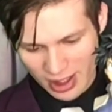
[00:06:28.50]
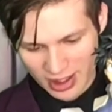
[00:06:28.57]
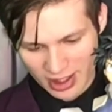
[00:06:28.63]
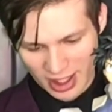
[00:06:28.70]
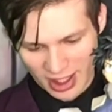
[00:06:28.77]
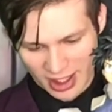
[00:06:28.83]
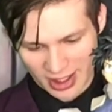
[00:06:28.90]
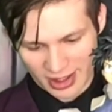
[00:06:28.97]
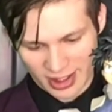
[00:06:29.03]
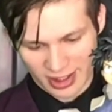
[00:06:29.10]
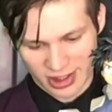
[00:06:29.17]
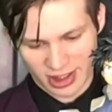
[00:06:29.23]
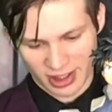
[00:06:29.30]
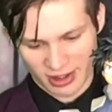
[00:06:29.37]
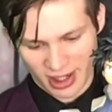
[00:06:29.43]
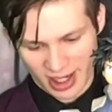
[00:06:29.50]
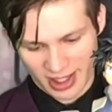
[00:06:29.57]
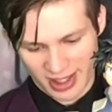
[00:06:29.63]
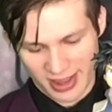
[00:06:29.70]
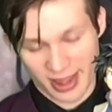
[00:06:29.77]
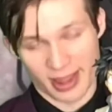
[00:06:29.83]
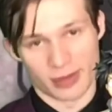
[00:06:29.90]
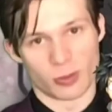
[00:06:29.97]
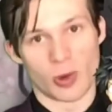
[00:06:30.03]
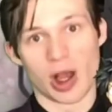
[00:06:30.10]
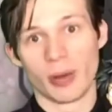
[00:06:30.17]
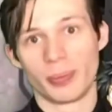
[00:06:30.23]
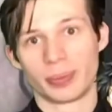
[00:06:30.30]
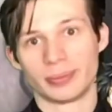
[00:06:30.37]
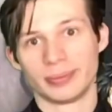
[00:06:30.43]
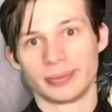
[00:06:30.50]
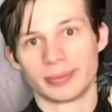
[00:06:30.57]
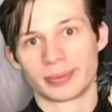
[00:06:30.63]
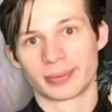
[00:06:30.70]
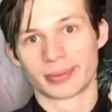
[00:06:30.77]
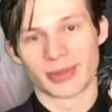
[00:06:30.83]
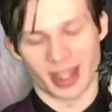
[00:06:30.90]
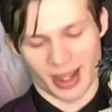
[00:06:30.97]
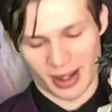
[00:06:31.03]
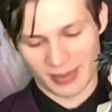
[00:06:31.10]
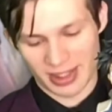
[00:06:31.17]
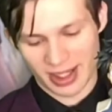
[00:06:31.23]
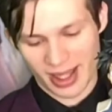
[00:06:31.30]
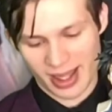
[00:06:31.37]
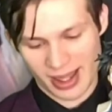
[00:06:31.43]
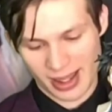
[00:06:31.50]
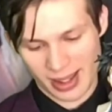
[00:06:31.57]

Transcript: And then Shigaraki says, well, time to die.